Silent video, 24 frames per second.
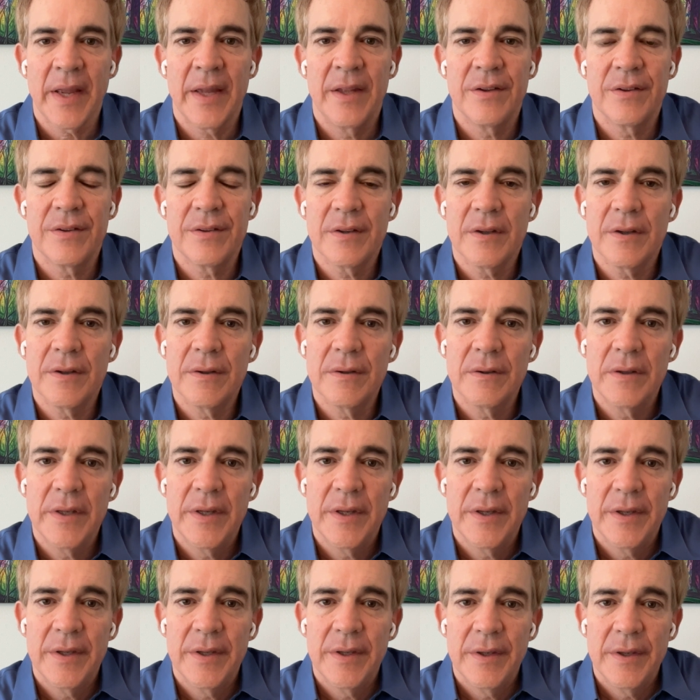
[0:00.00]
And so
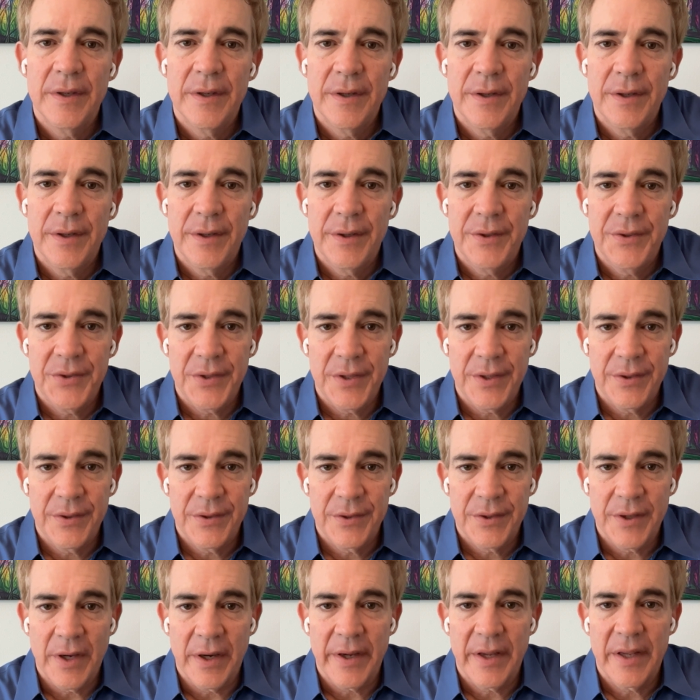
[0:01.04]
she's
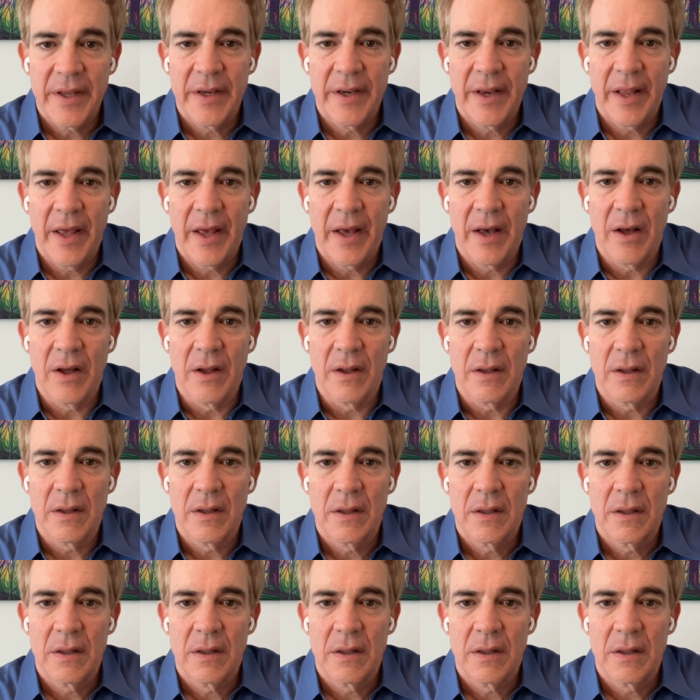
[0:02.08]
stuck in hell.